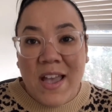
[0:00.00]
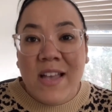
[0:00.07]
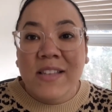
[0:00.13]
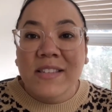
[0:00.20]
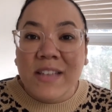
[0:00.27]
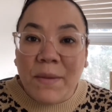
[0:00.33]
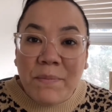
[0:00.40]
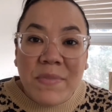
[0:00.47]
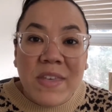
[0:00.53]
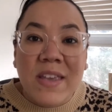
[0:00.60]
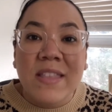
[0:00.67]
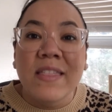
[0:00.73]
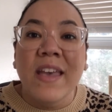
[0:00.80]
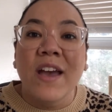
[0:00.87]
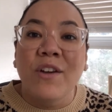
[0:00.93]

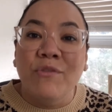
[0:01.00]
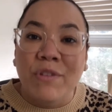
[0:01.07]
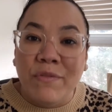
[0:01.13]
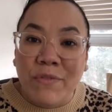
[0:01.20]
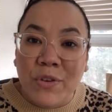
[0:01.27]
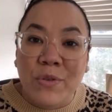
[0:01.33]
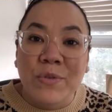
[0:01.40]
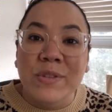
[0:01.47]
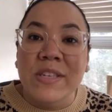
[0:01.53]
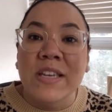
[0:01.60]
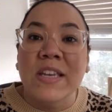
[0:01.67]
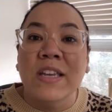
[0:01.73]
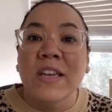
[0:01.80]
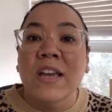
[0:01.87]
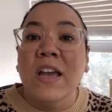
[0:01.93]
Something they are
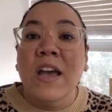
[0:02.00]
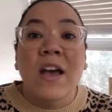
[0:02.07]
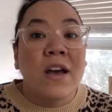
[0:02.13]
refusing